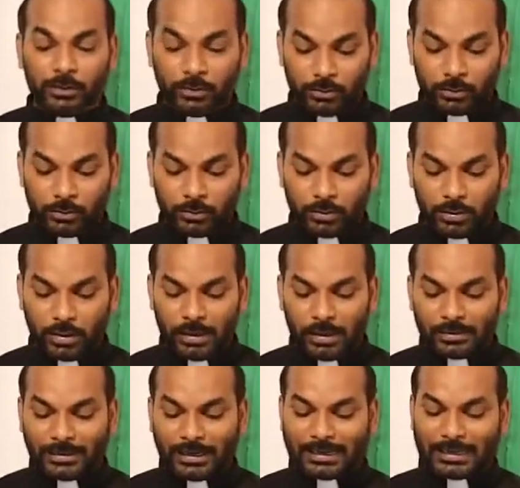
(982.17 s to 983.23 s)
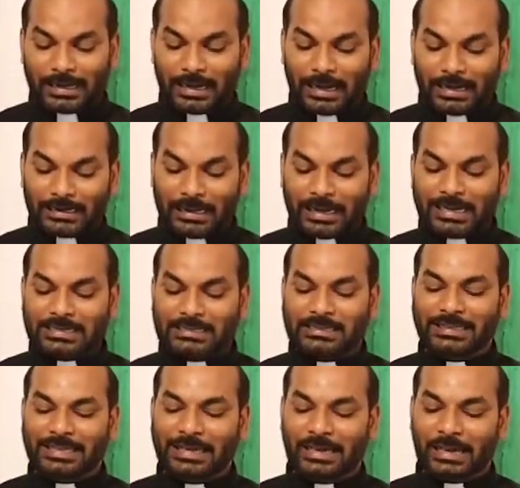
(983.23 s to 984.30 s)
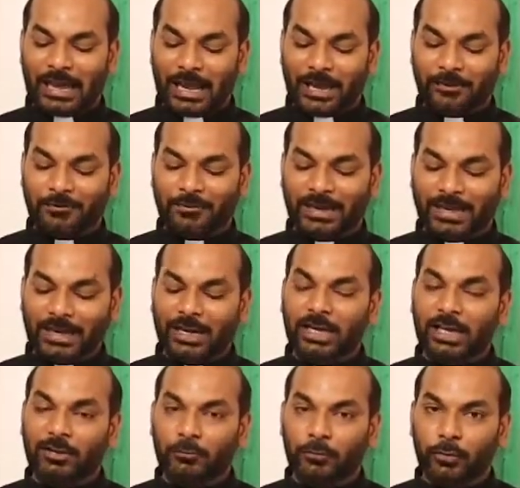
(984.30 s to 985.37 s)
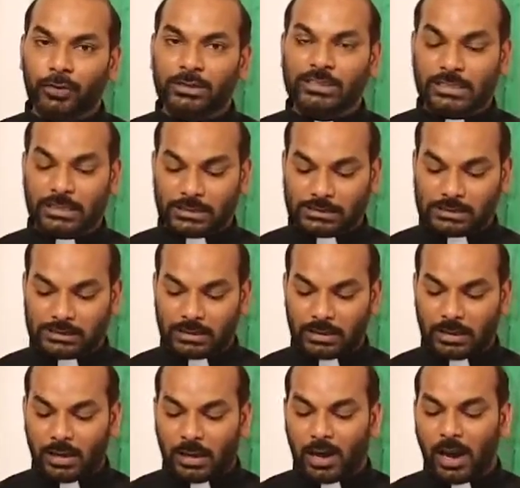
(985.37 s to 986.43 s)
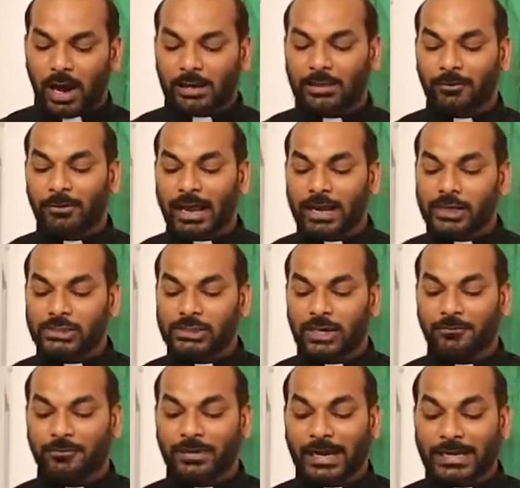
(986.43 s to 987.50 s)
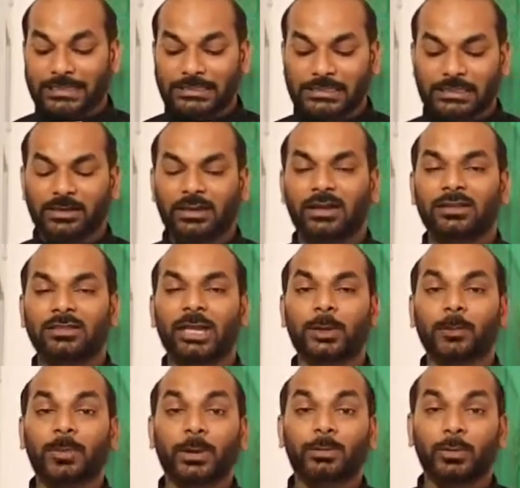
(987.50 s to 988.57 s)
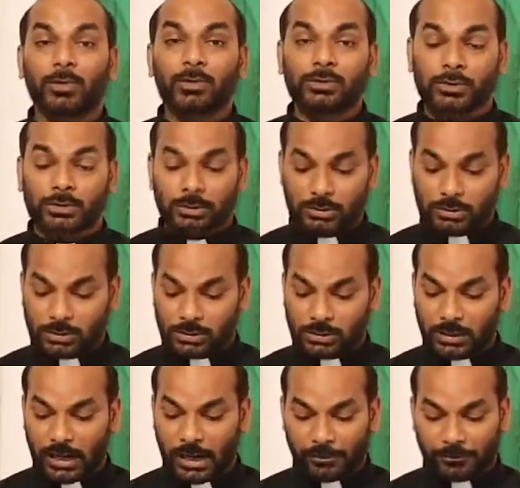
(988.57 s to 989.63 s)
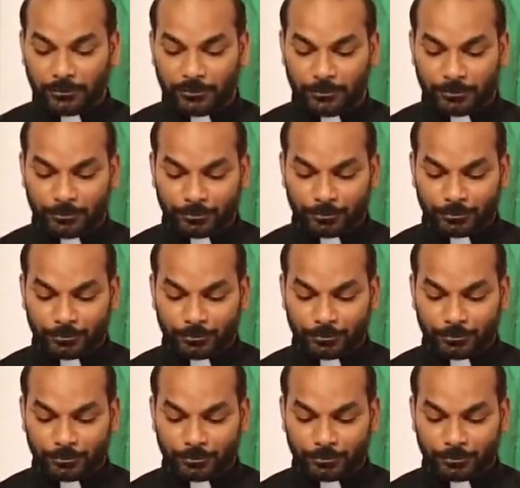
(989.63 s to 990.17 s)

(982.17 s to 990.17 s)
Manu that contains the life-negating forces, or the values of Christ that promotes life?